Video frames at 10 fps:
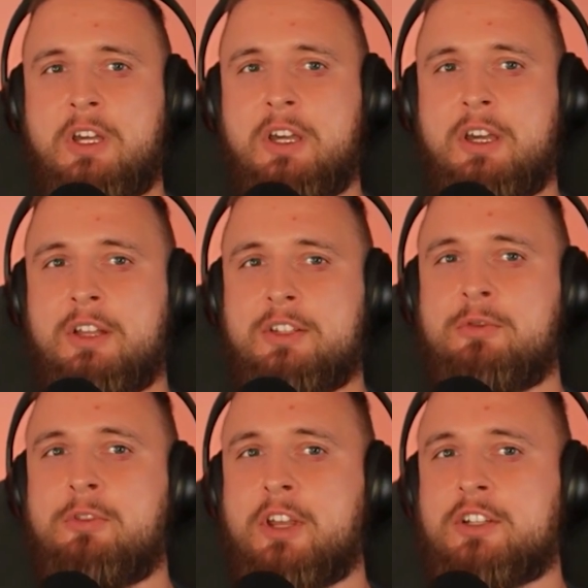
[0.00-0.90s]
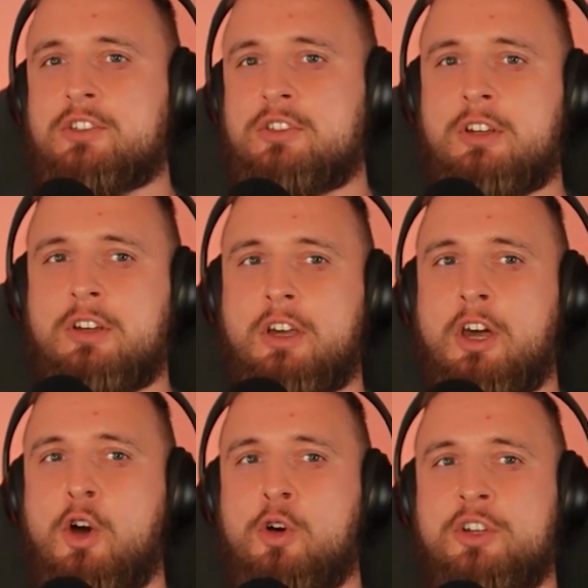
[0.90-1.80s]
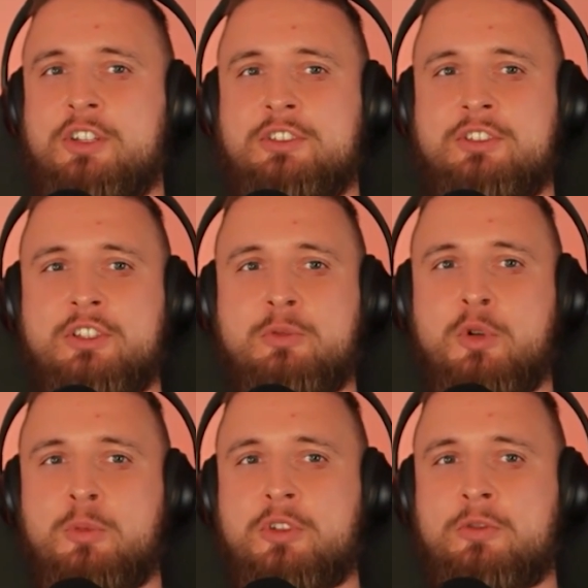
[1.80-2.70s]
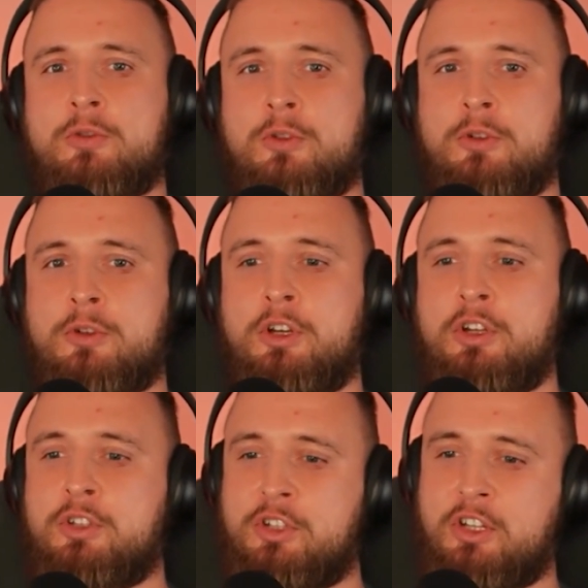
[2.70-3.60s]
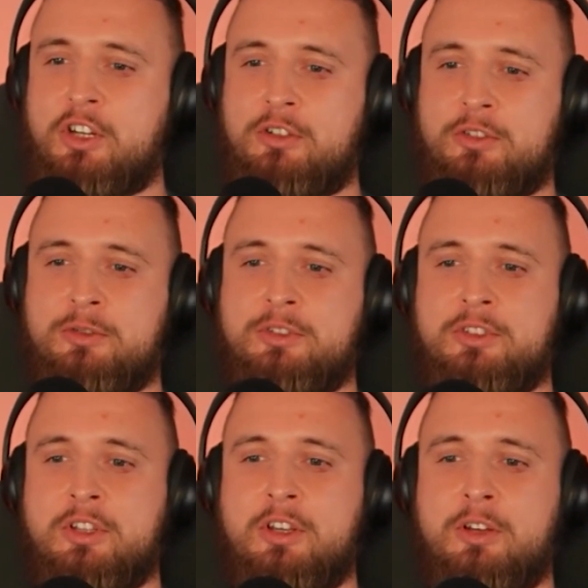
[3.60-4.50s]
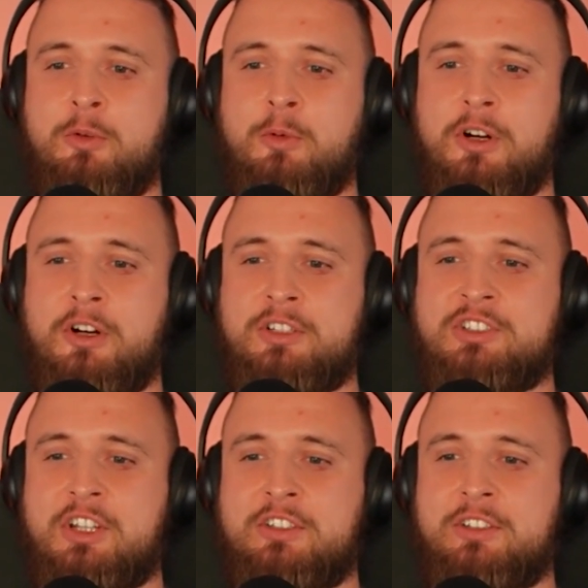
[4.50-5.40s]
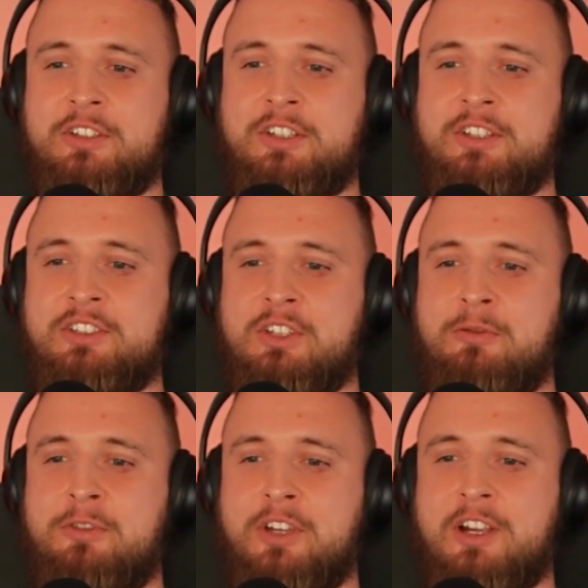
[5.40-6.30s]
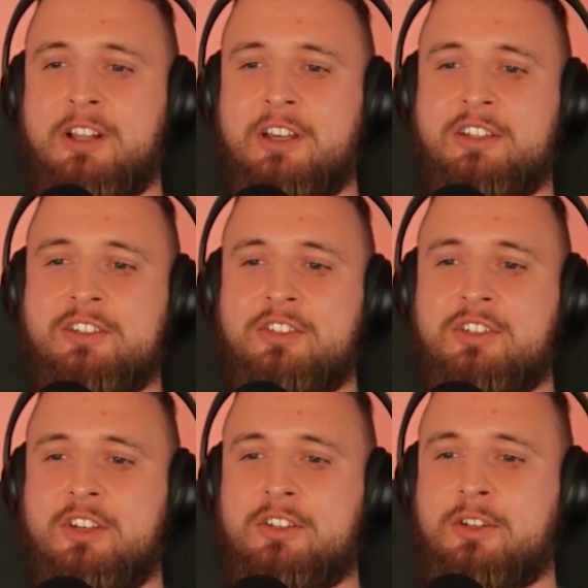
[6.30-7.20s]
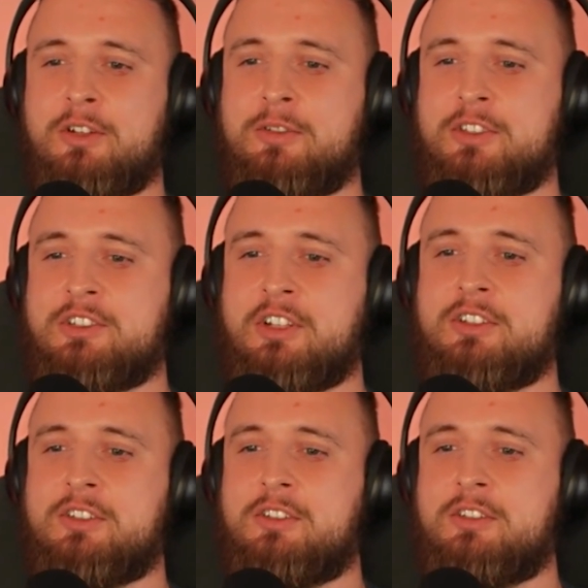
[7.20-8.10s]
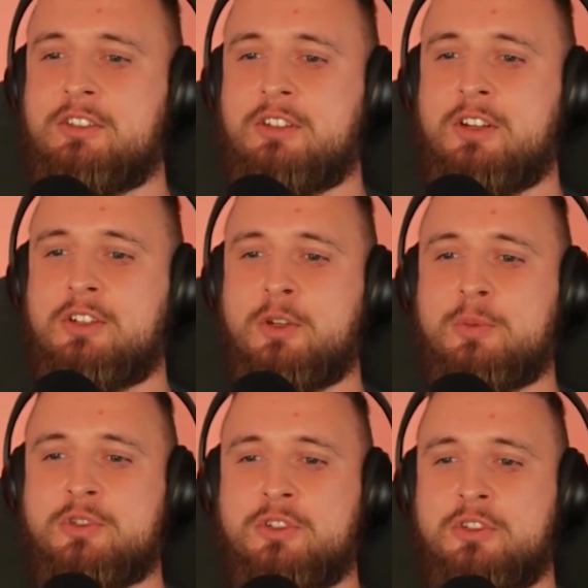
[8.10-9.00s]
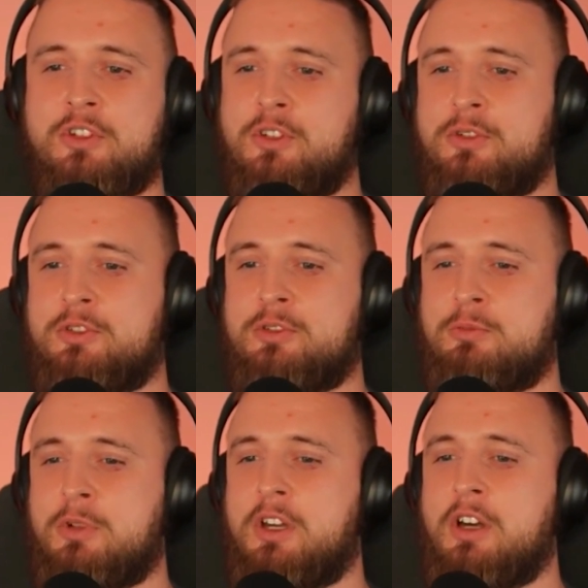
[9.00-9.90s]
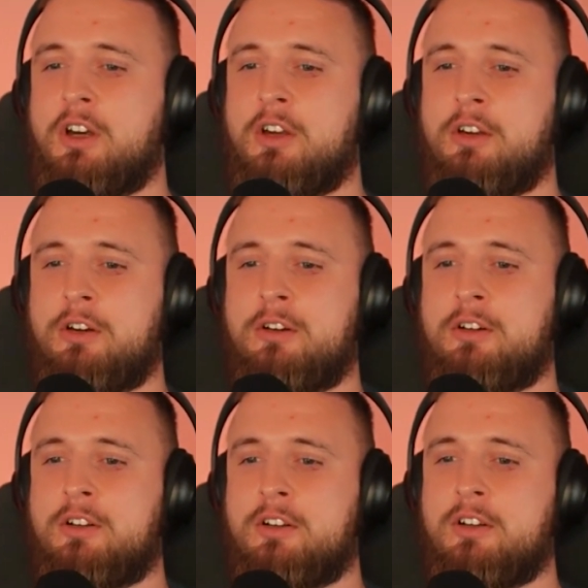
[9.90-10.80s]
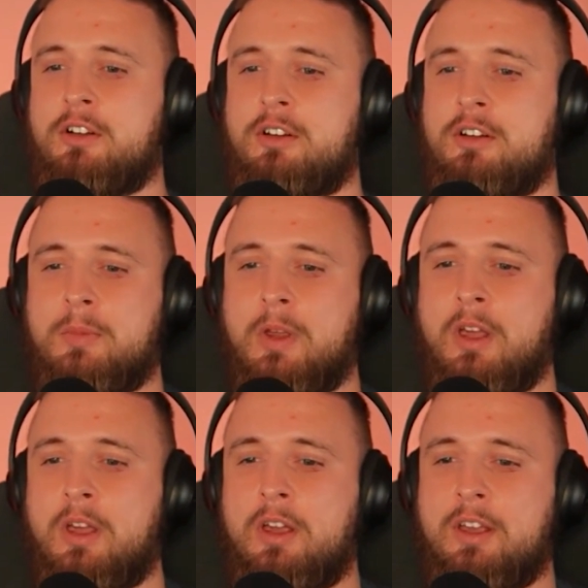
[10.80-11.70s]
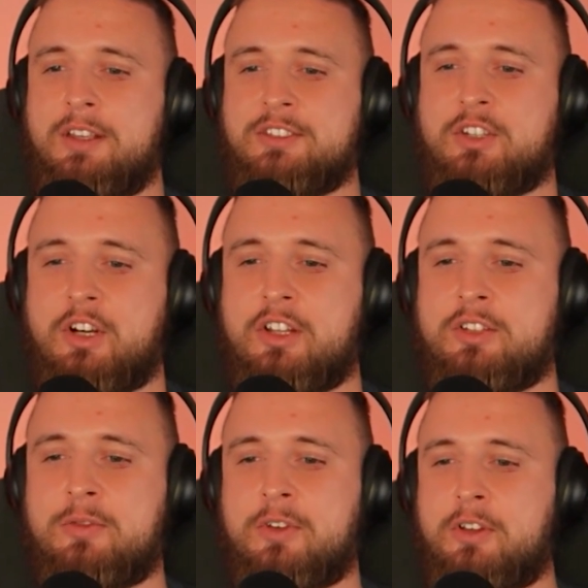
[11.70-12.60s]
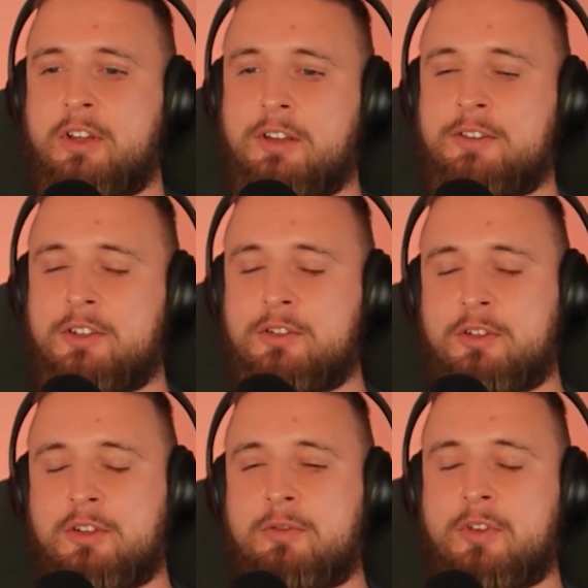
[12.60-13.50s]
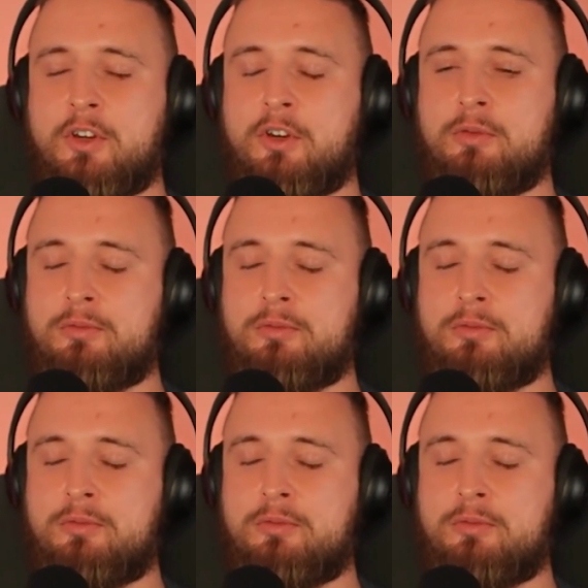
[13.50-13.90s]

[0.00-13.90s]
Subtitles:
an inflection, a hockey stick moment for unikernels, where suddenly something clicks and all of a sudden the adoption goes way higher? Is there anything like that you can think of?